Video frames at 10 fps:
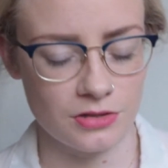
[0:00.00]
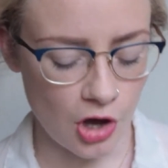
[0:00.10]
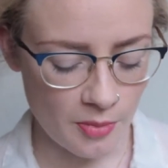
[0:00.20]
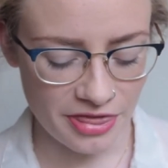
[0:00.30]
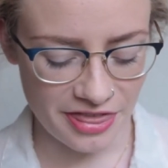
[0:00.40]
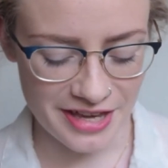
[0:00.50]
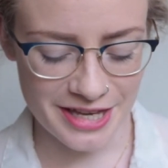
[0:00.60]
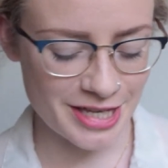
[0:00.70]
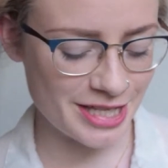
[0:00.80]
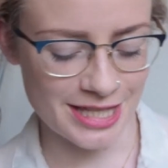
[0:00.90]
Common
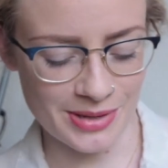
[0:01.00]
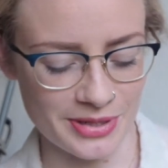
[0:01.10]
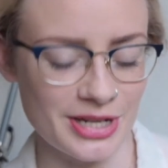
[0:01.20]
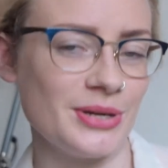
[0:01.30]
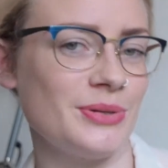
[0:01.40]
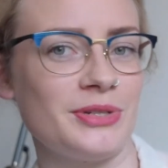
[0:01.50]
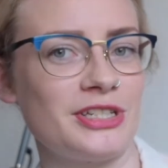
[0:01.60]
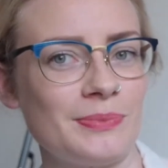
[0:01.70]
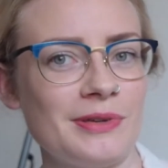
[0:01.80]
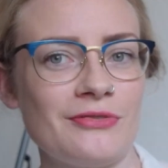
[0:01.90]
things that we know that we
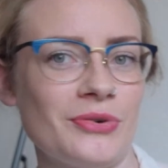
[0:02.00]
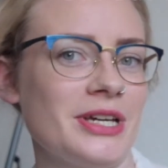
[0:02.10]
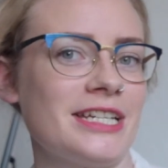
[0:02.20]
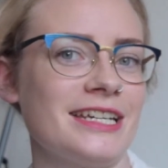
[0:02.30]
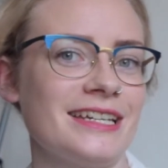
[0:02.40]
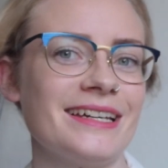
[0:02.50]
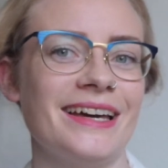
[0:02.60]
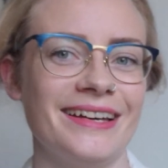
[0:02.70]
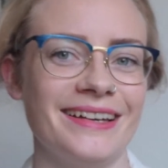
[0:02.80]
should be avoiding.